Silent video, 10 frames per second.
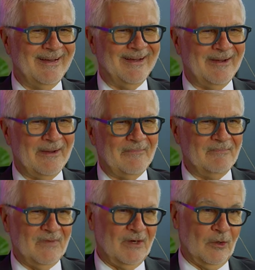uh,
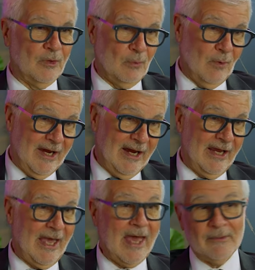in a good
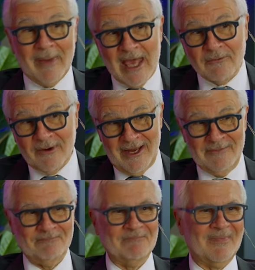way and a bad
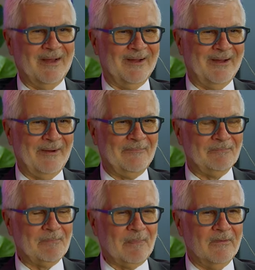way.
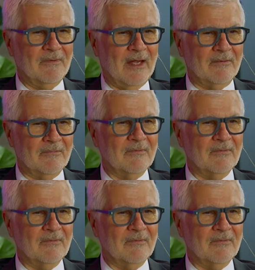Um, that